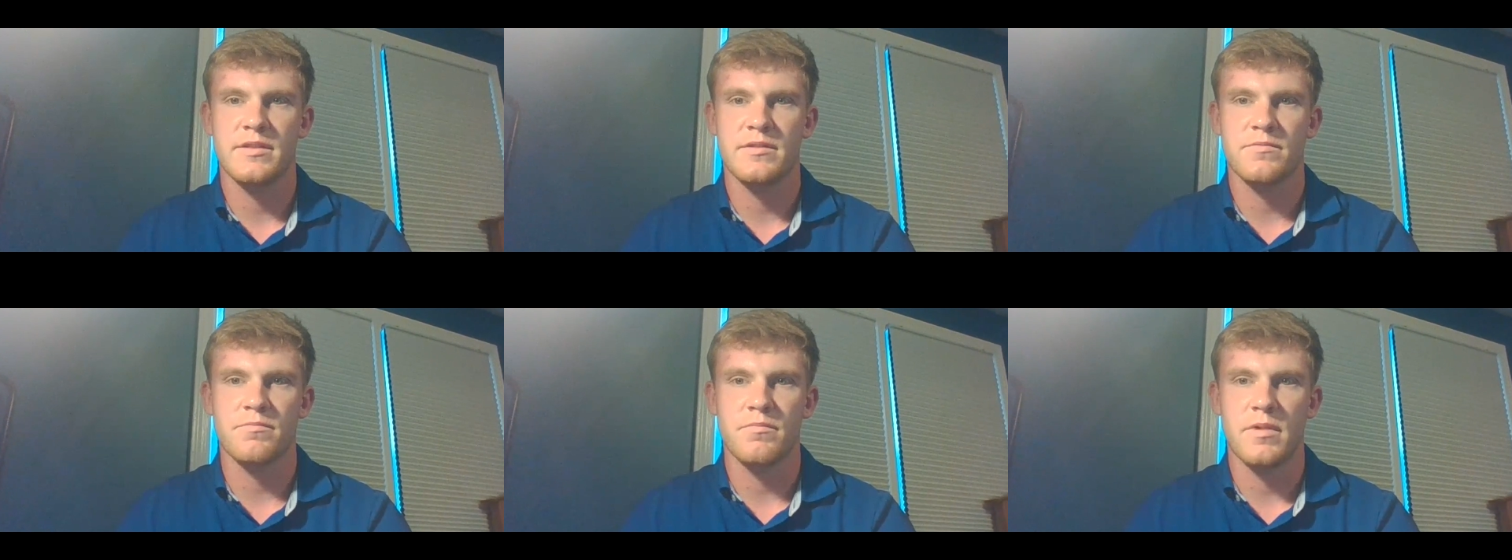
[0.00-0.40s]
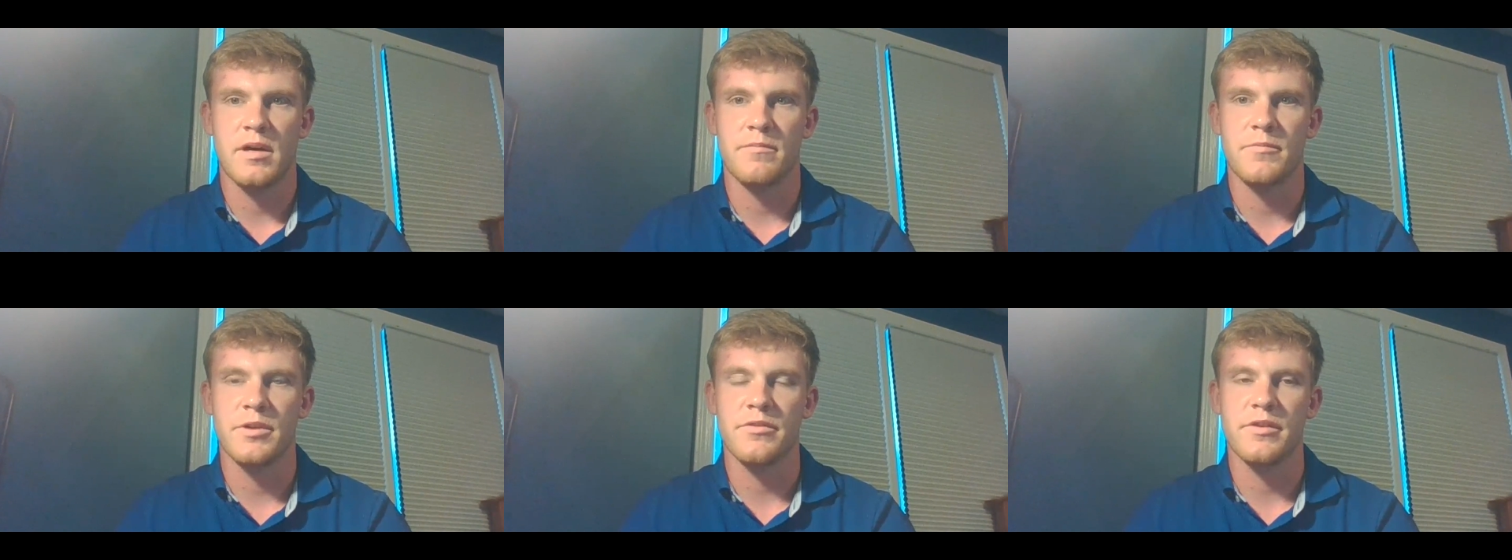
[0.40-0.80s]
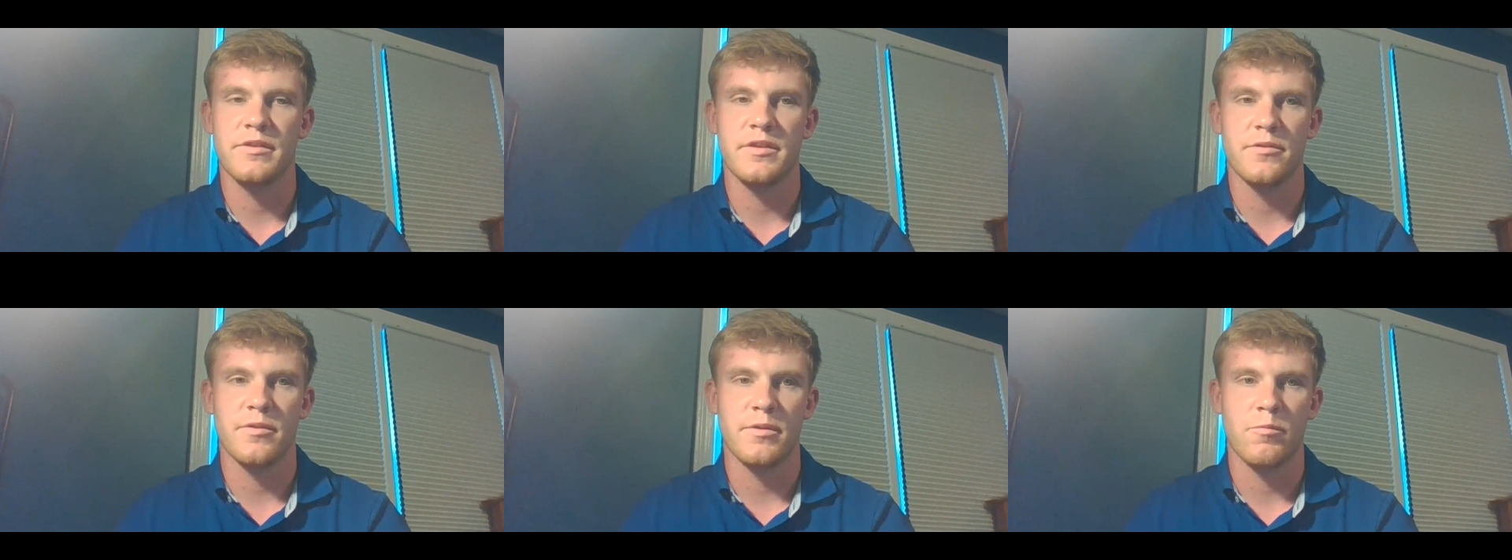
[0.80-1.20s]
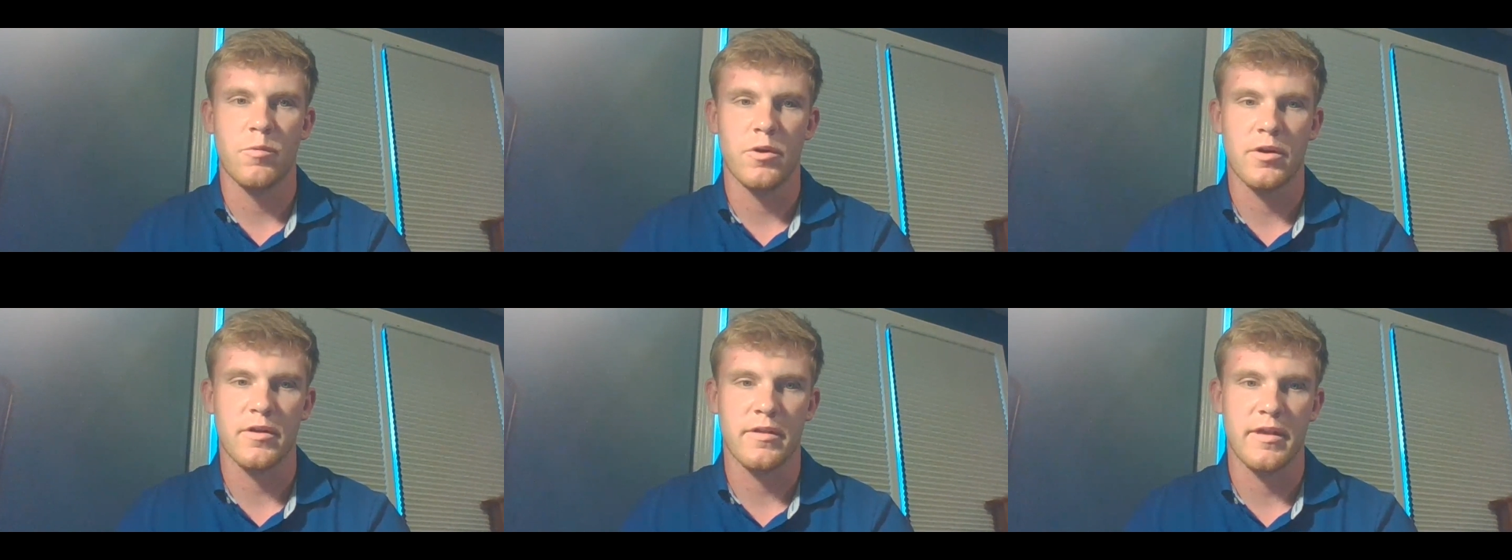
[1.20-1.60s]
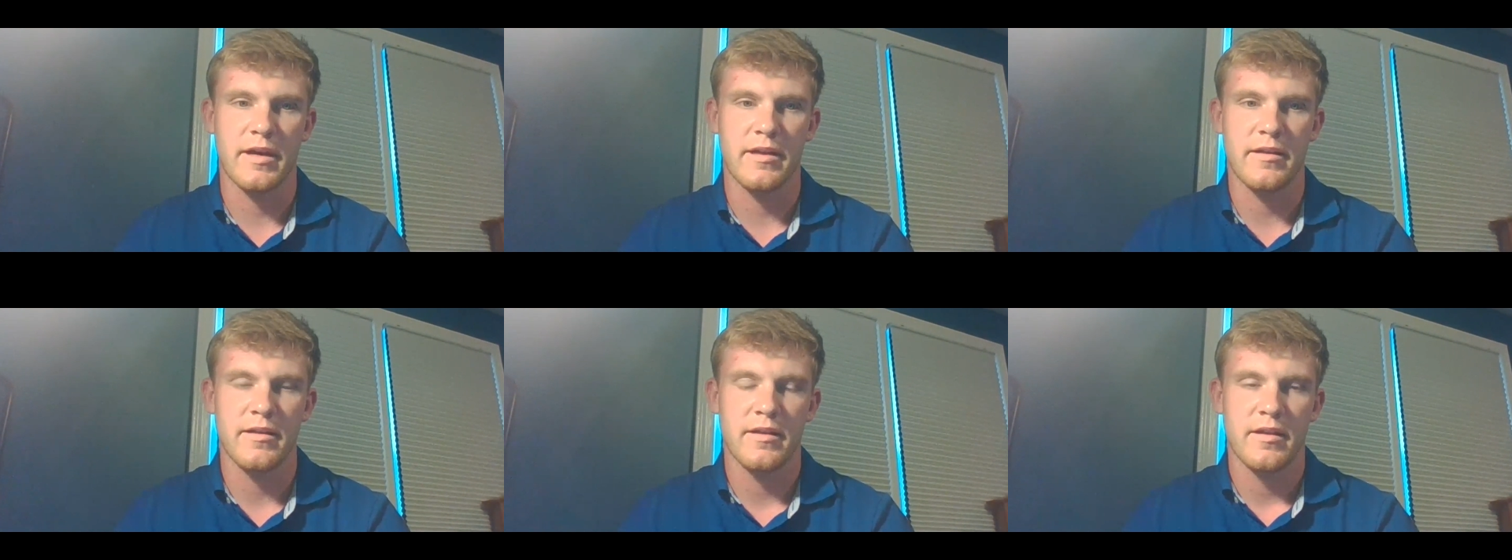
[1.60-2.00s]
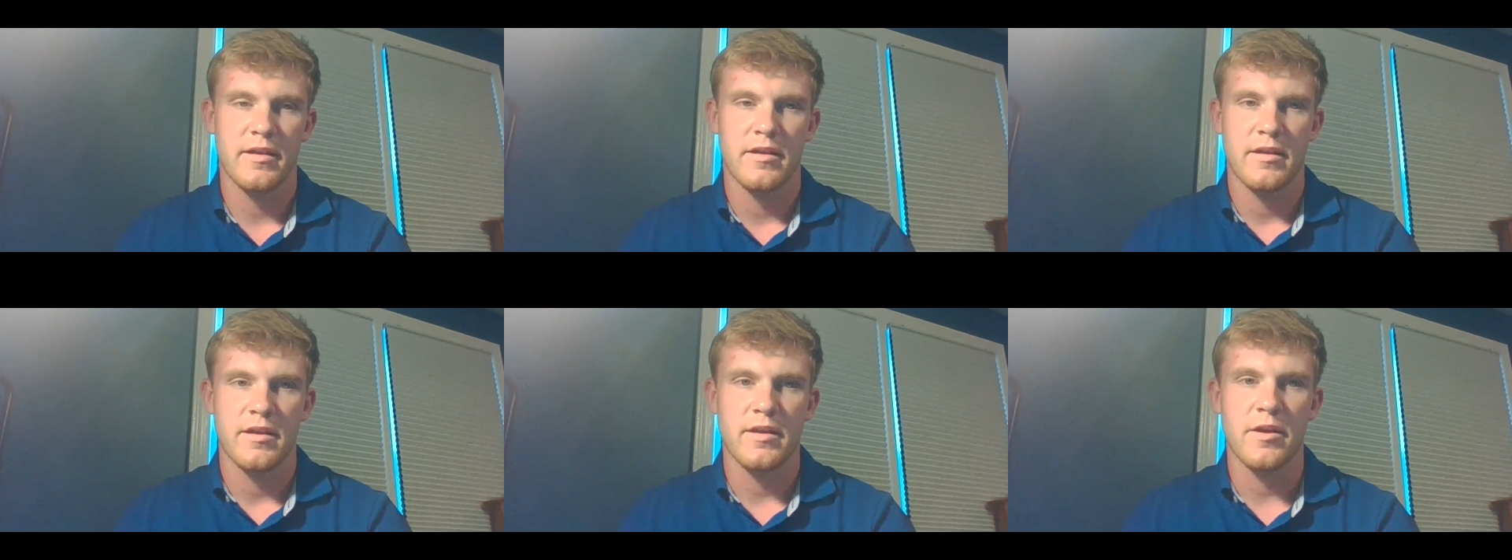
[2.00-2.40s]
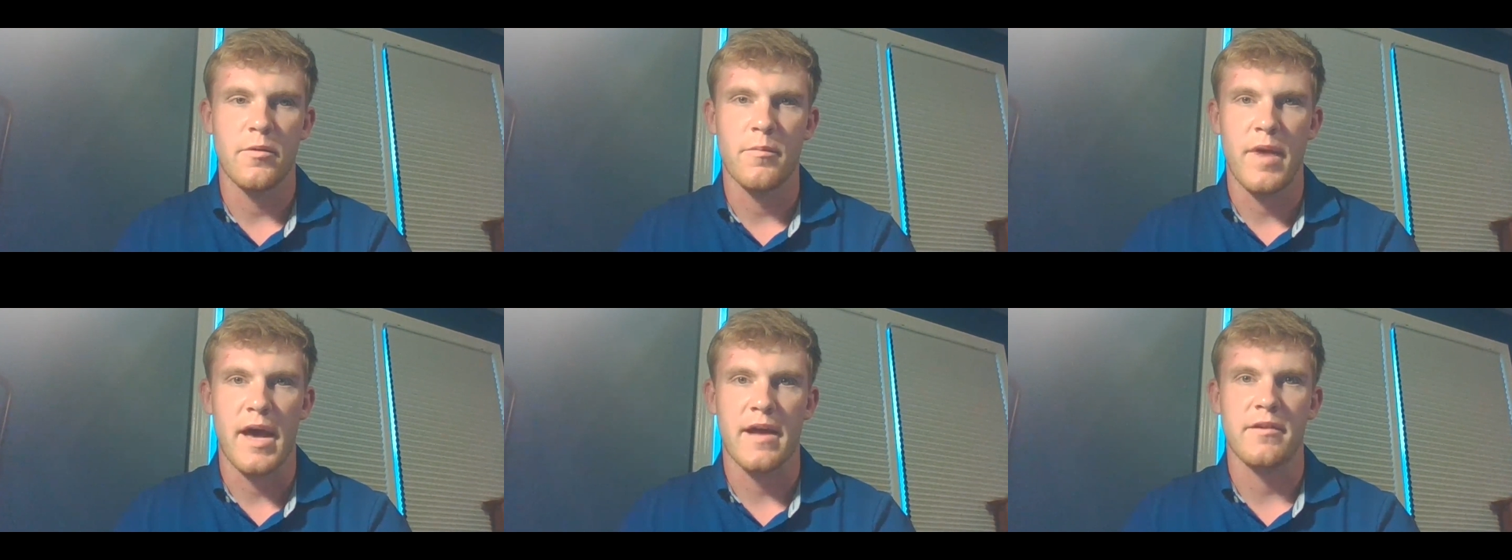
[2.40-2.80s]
it's I'm really doing work that you know,